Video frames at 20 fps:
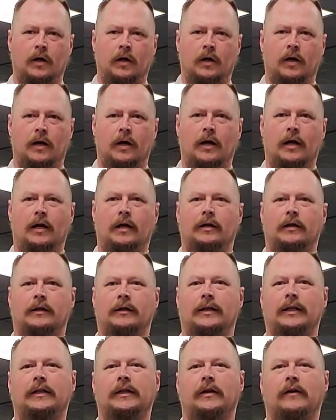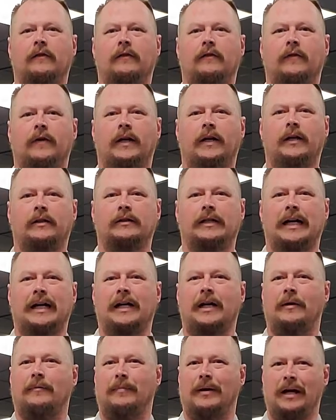And these are videos that
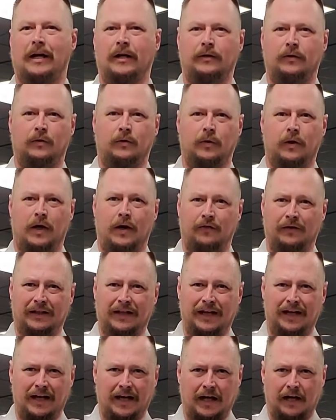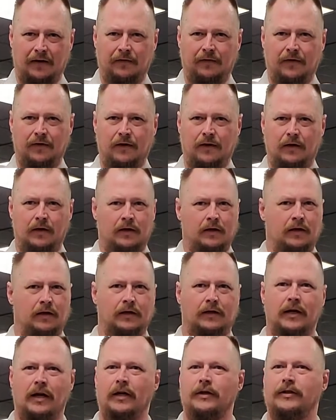can apply to everyday life.
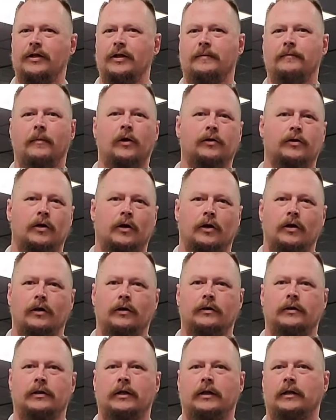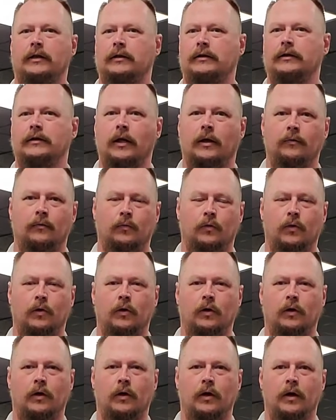It's not just martial arts and stunt
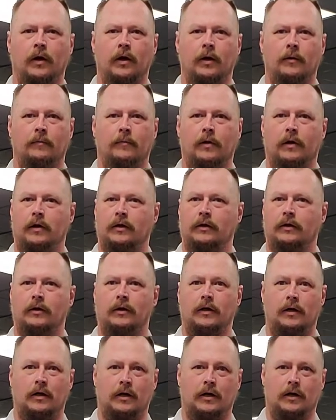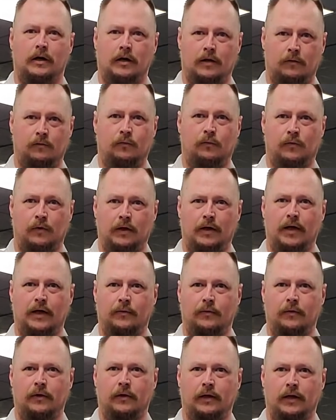work, but
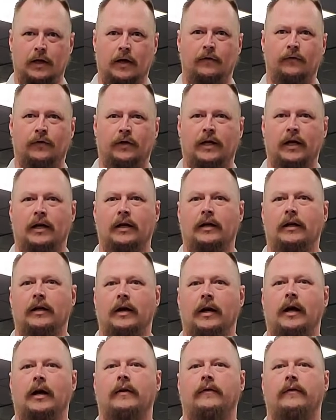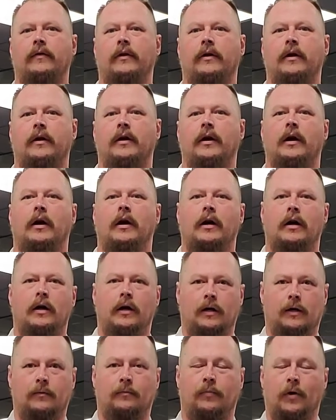literally everyday life.
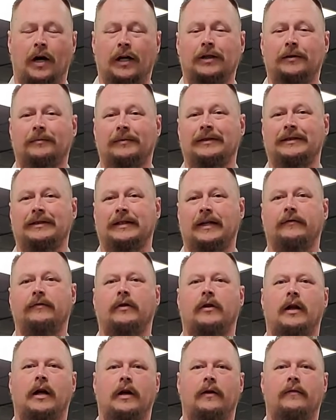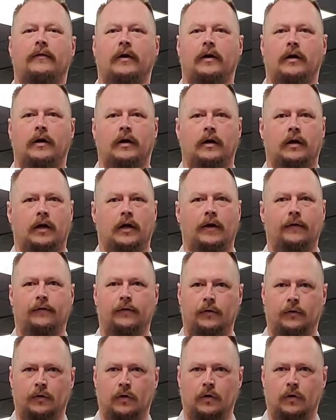It can possibly save your life if
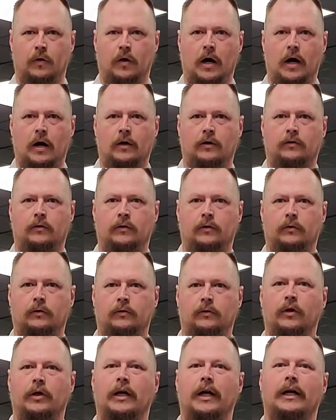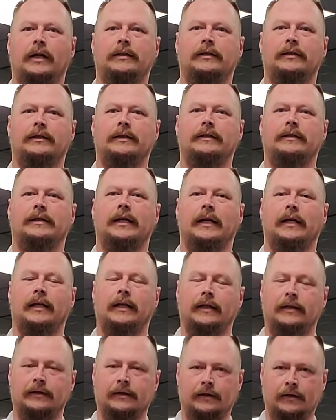you know how to utilize these
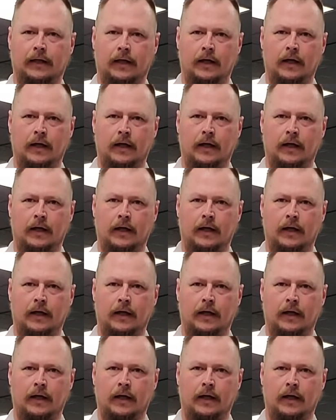techniques.